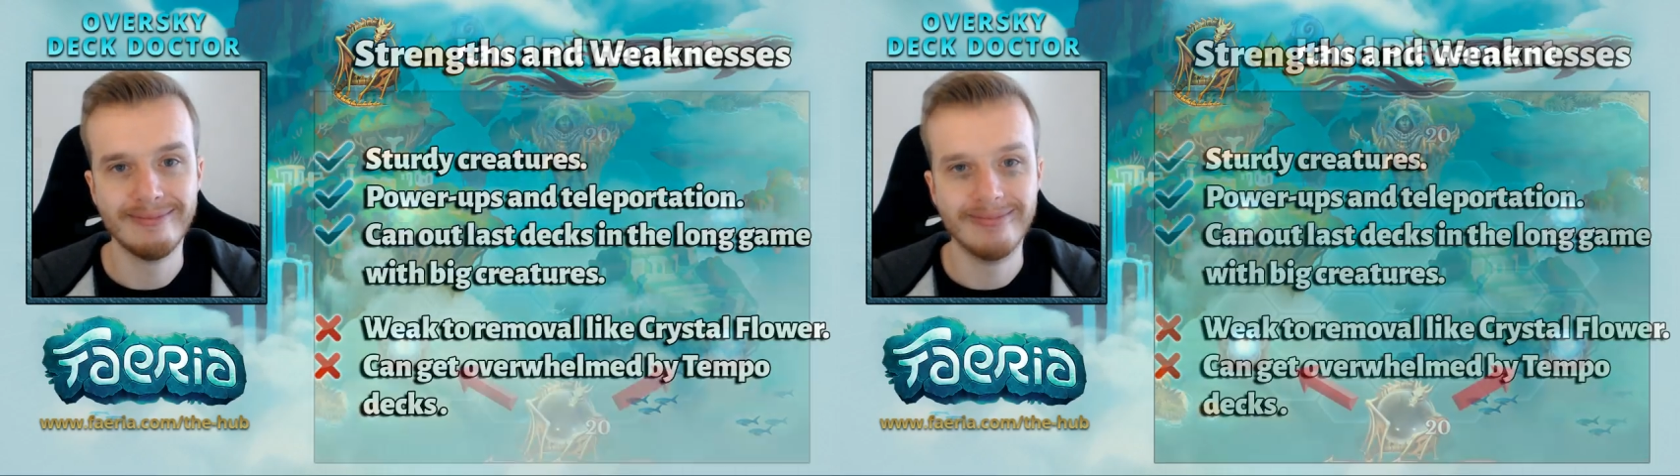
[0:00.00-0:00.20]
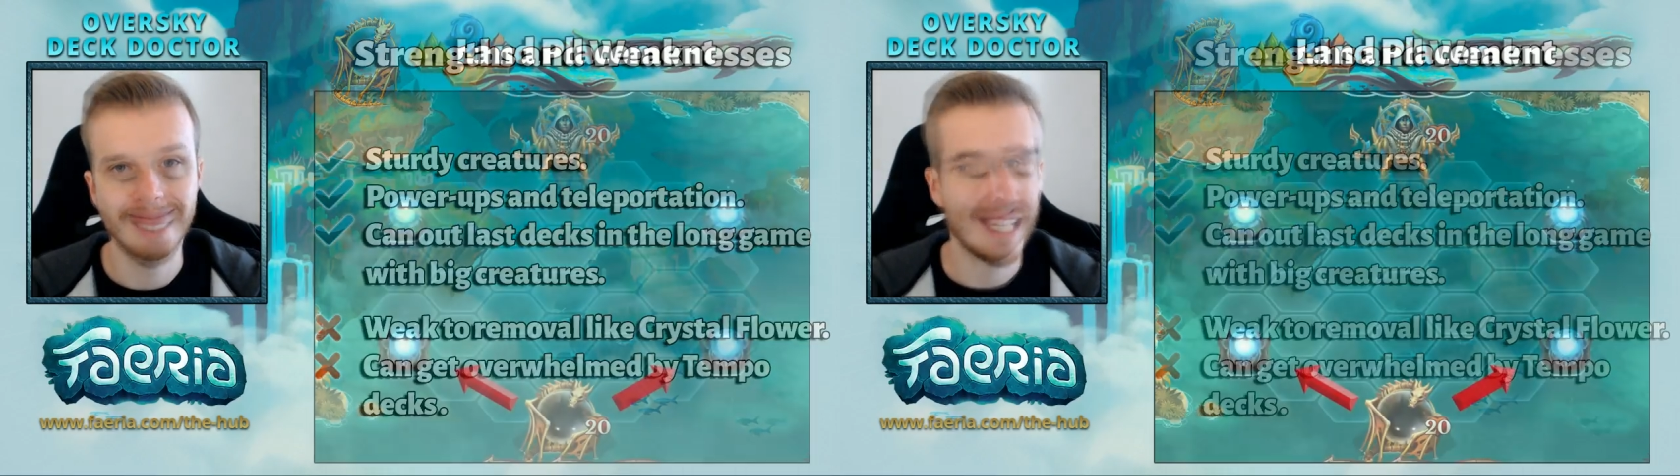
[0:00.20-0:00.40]

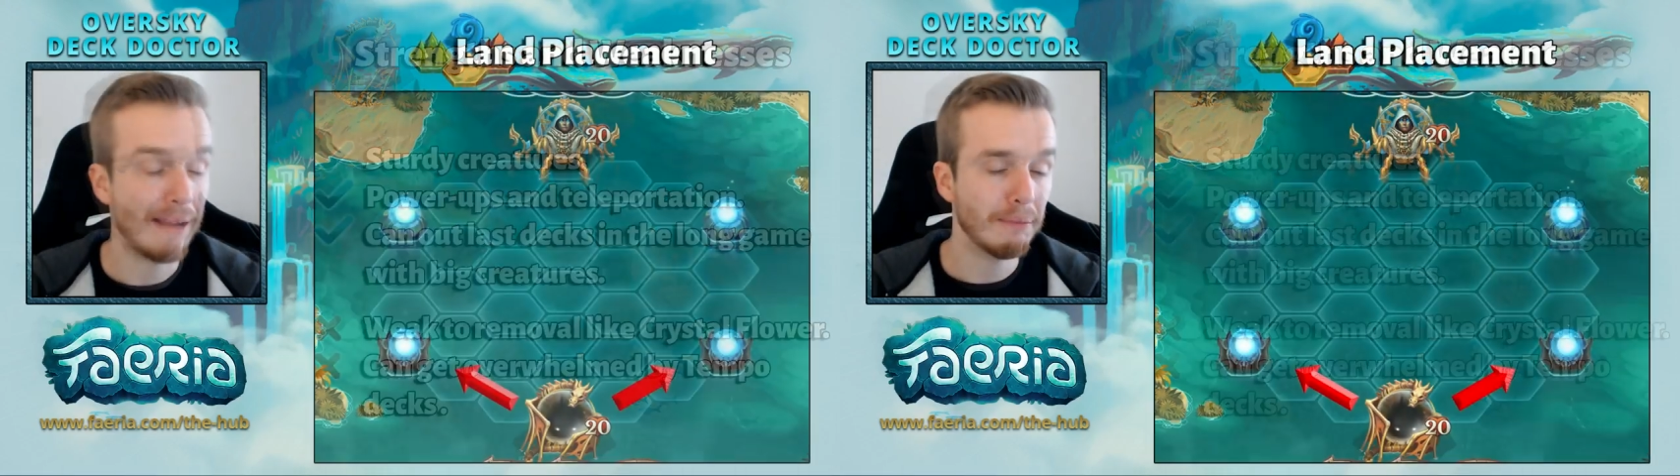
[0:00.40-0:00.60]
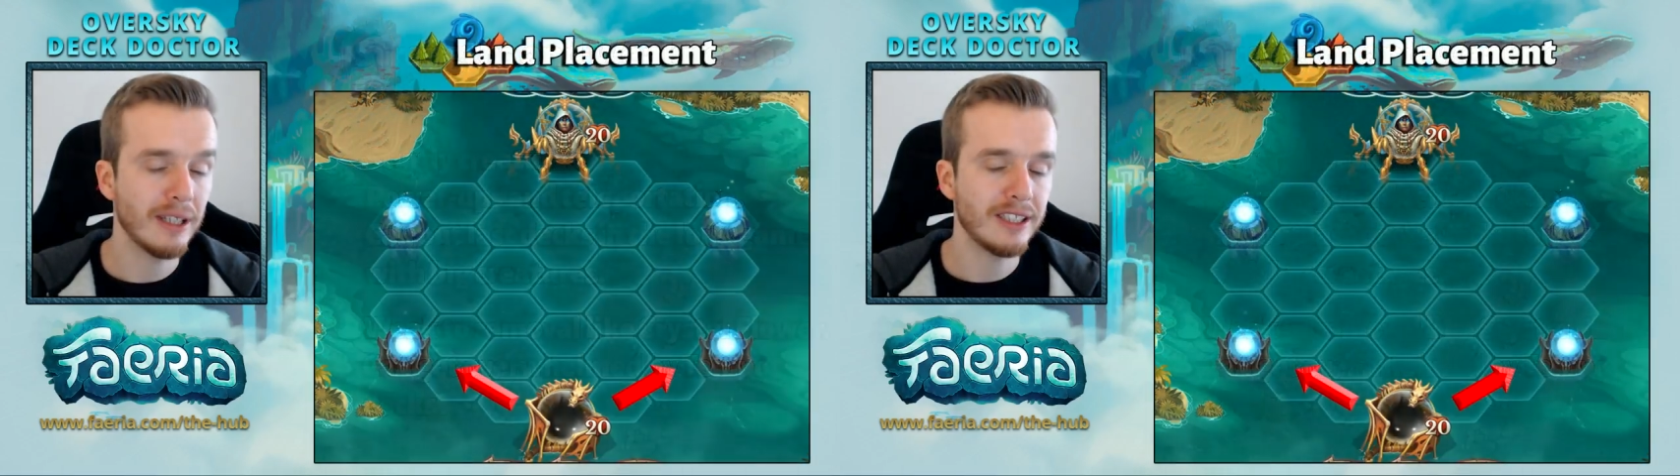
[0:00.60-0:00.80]

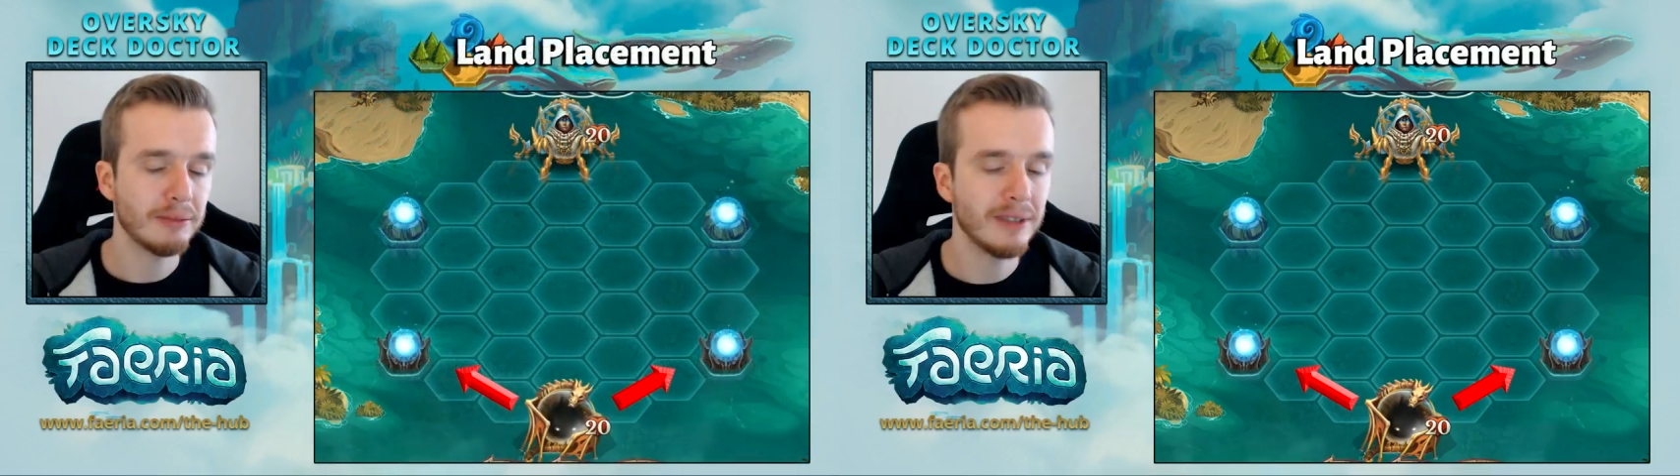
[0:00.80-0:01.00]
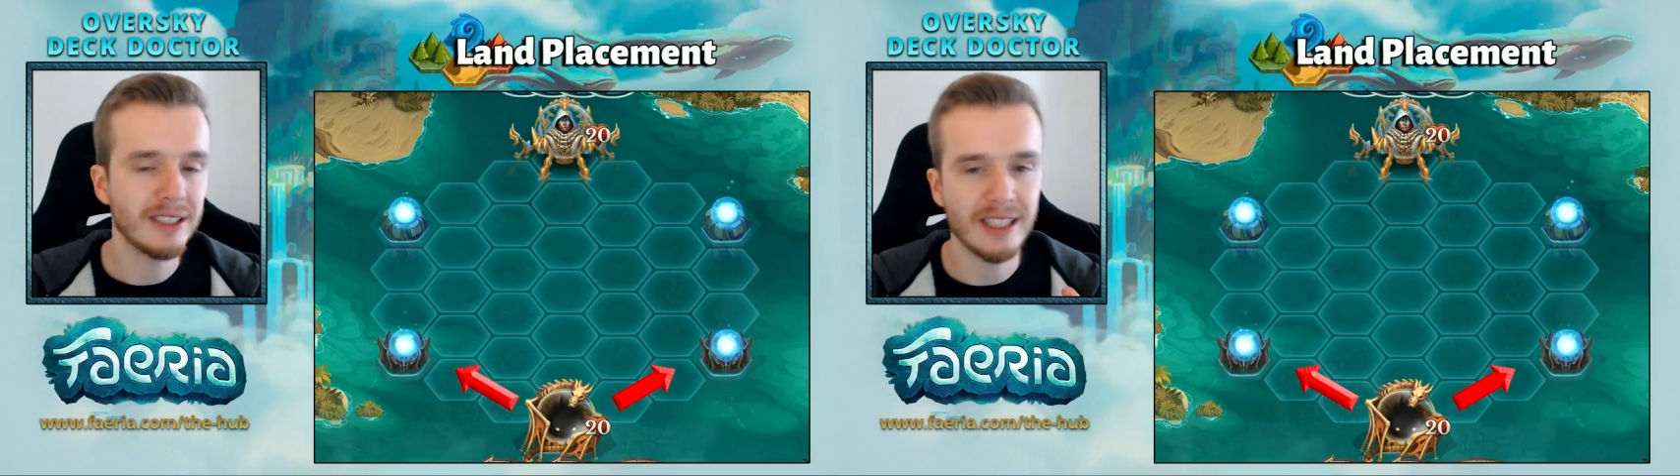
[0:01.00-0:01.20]
Land
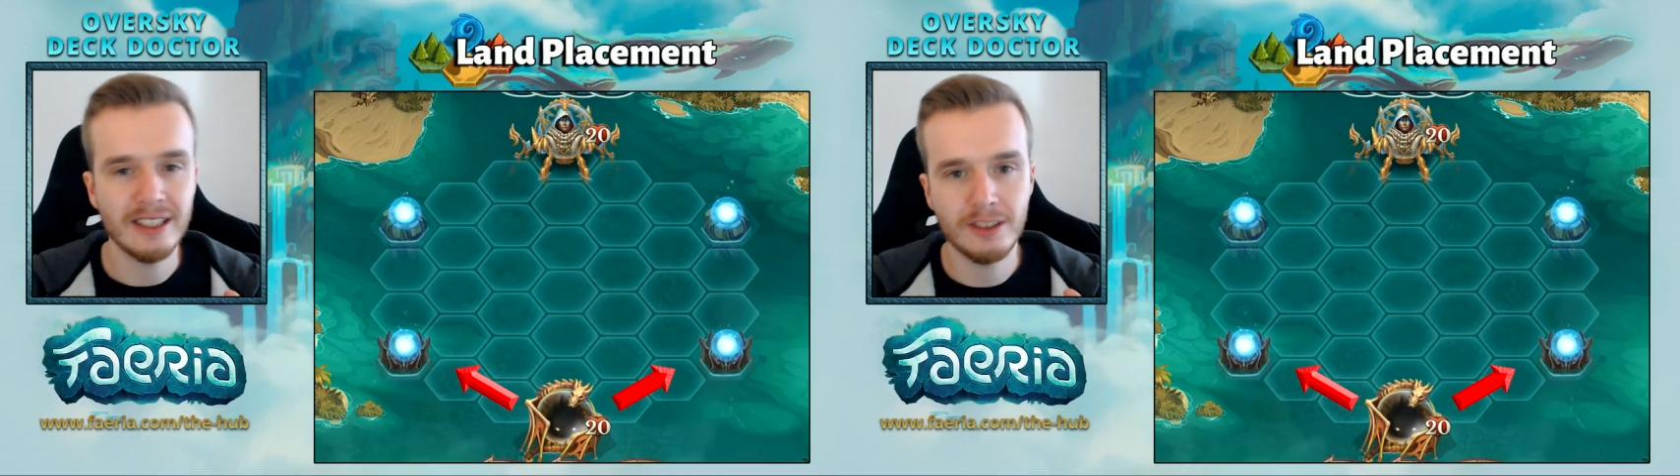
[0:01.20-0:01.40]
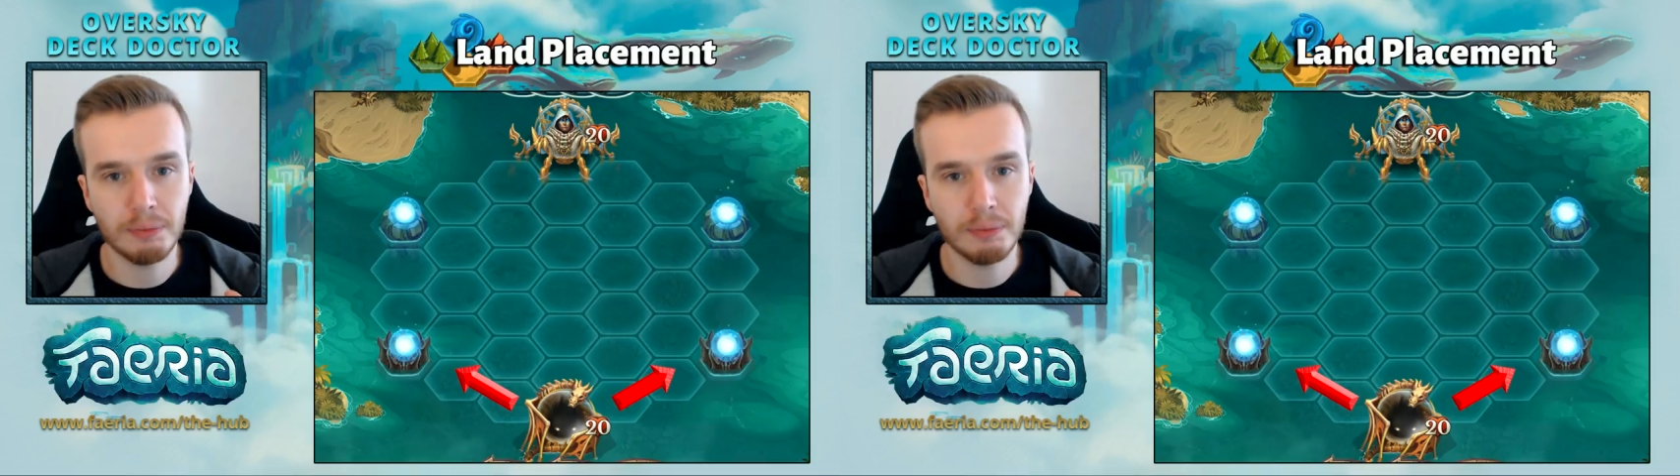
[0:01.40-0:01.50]
placement is